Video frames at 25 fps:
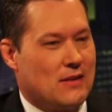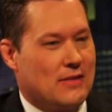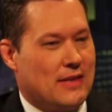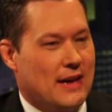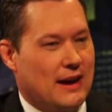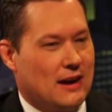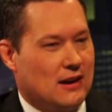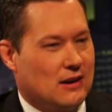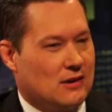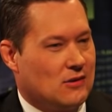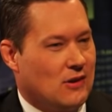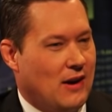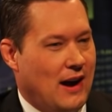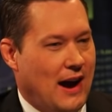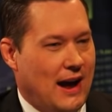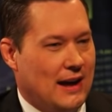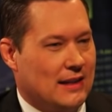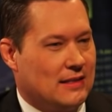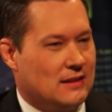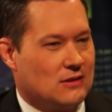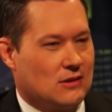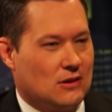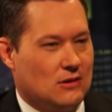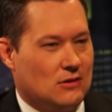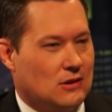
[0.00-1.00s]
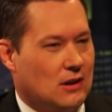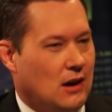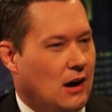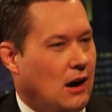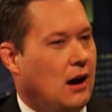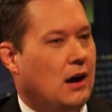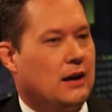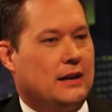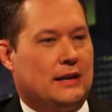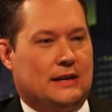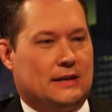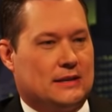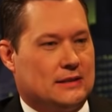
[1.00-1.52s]
they harangue their own
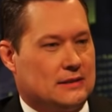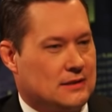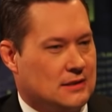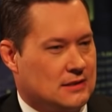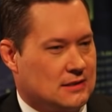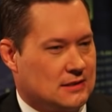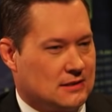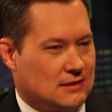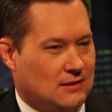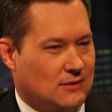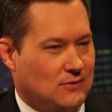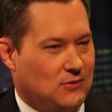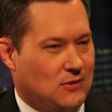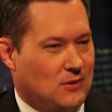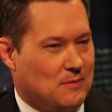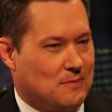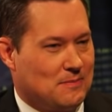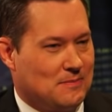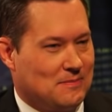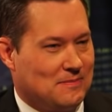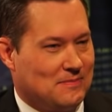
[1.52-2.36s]
audience. I really